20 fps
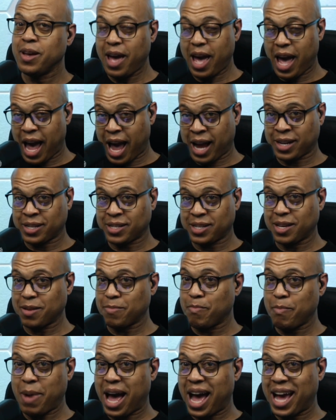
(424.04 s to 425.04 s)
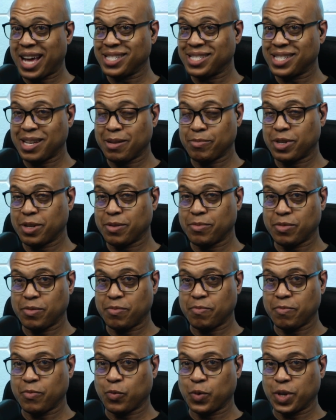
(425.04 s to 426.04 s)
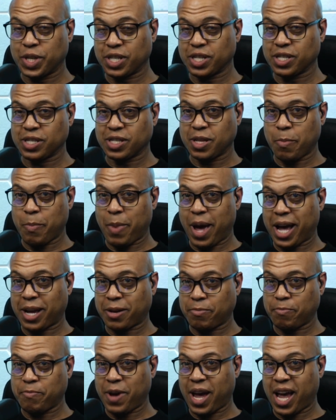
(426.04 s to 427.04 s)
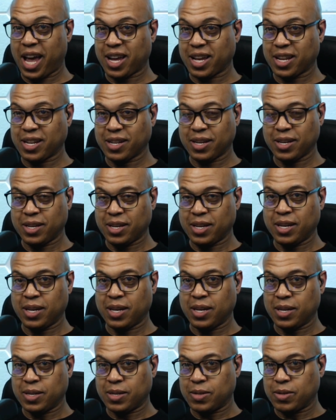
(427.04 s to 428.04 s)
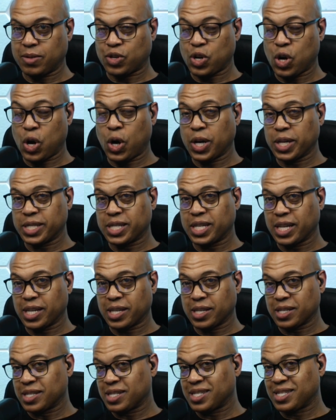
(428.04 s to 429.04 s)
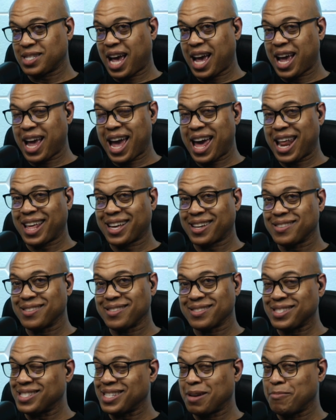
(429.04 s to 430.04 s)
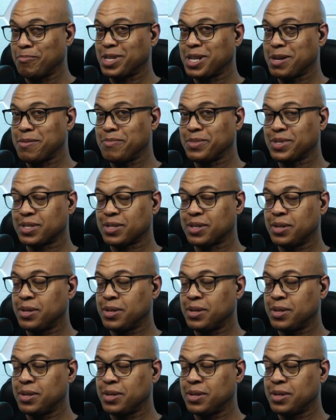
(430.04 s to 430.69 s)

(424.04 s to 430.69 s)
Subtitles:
Actually, my symptoms, which is the back pain causing sciatica symptoms,